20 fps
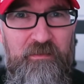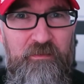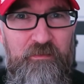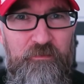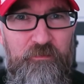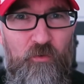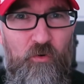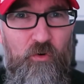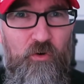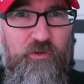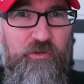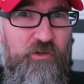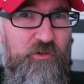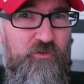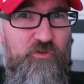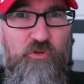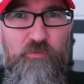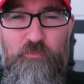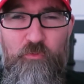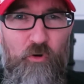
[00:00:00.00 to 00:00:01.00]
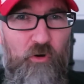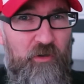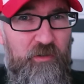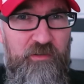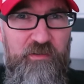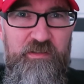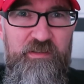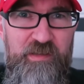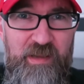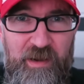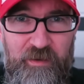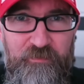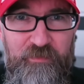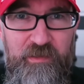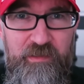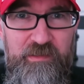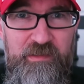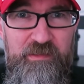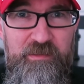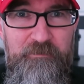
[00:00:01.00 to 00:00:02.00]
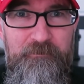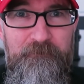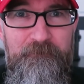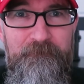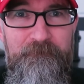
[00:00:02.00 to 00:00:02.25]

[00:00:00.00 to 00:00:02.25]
for your new product or service?